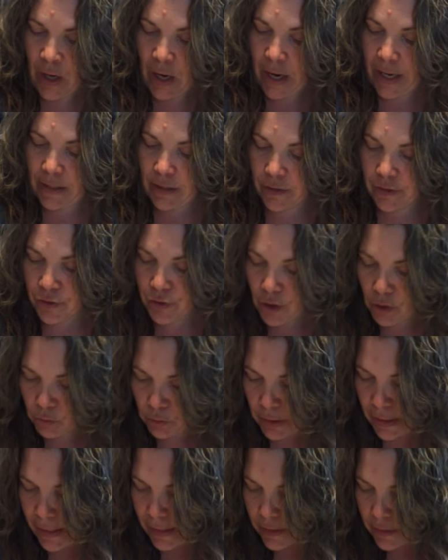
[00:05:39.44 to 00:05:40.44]
I just
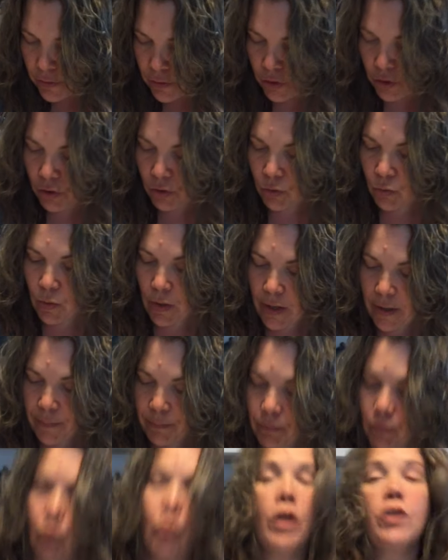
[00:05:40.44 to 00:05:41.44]
don't like
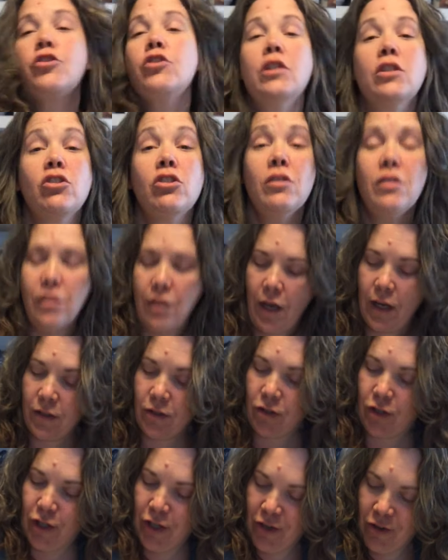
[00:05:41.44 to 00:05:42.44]
to wash dishes,
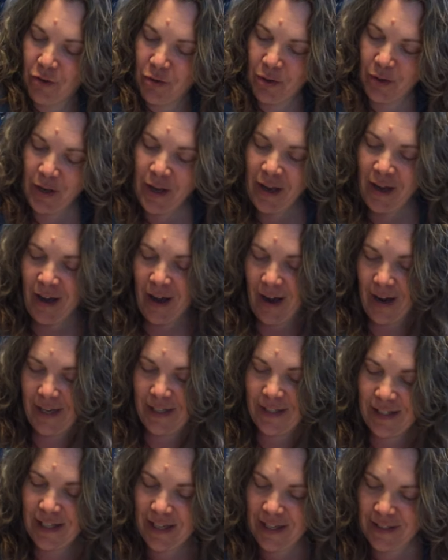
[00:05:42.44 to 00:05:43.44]
and so
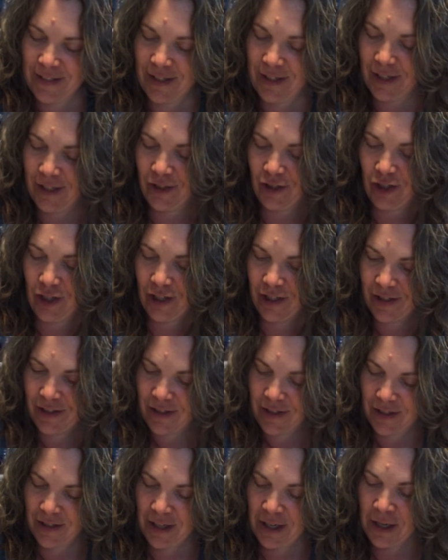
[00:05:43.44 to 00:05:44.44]
I tend to
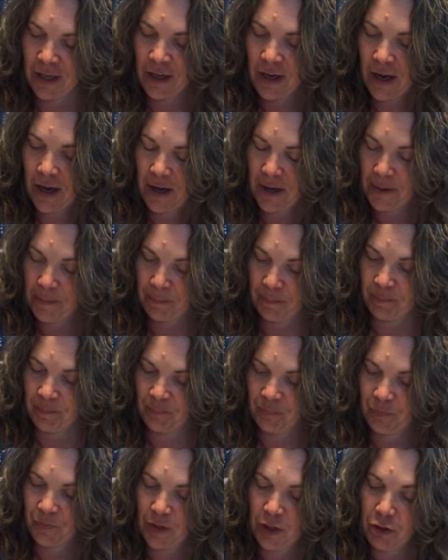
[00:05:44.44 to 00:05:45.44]
just
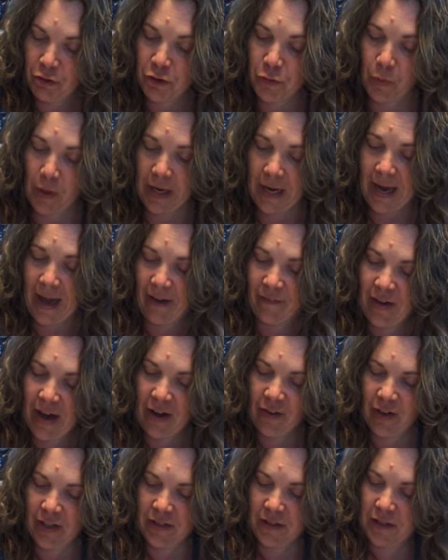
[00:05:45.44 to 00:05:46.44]
use what I have
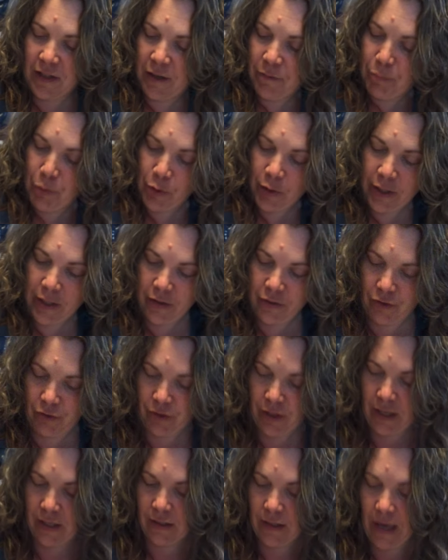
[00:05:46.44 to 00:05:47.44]
out instead of pulling other
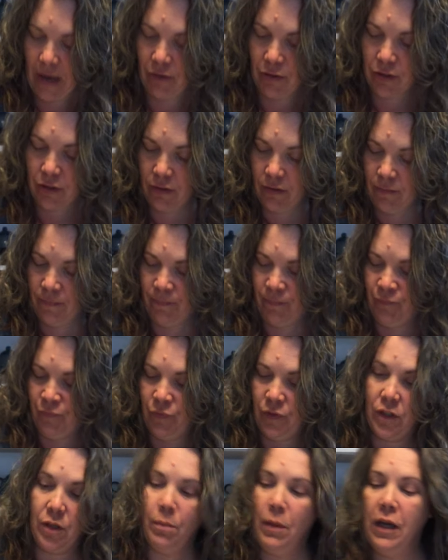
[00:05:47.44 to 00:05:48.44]
things out
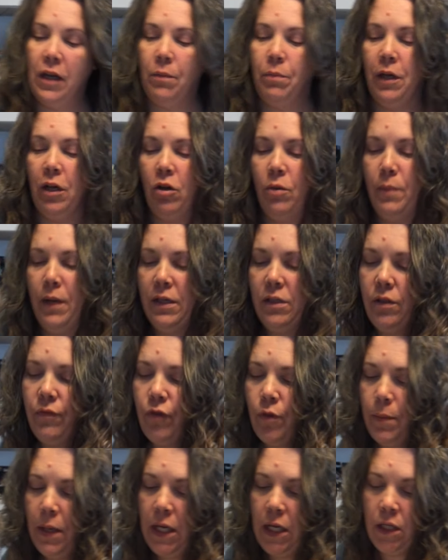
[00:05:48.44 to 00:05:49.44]
to make a bigger mess
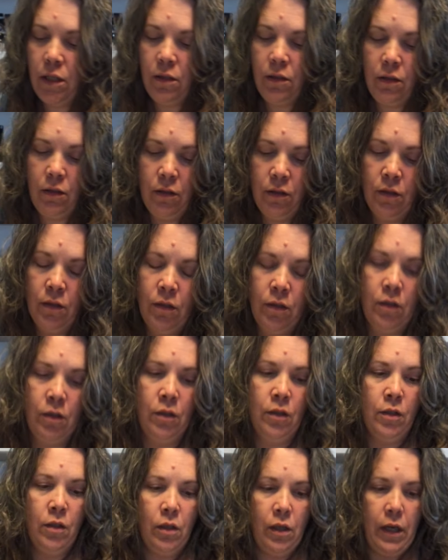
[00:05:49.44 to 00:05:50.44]
for me.
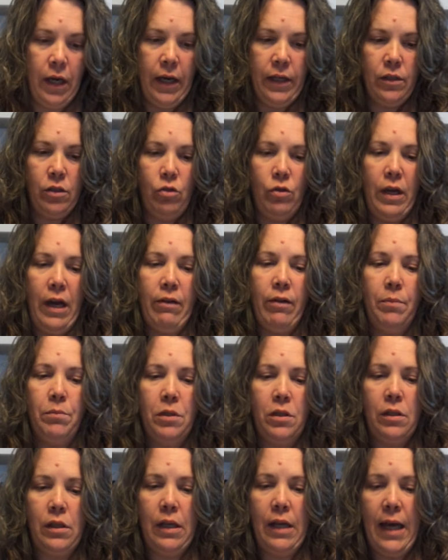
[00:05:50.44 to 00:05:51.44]
Okay, so now I'm
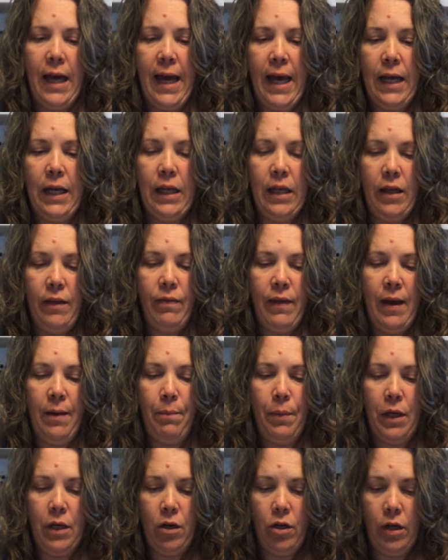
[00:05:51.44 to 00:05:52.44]
just going to add in
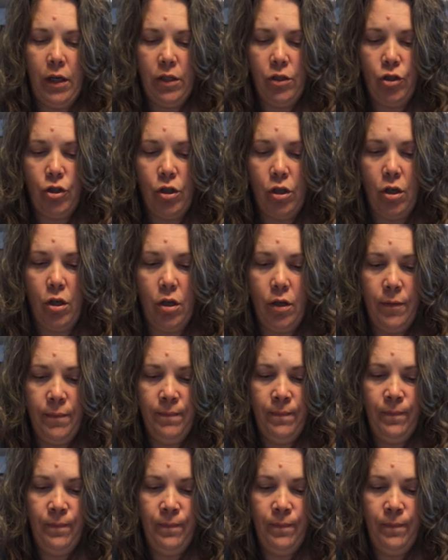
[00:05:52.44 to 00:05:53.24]
that butter and sugar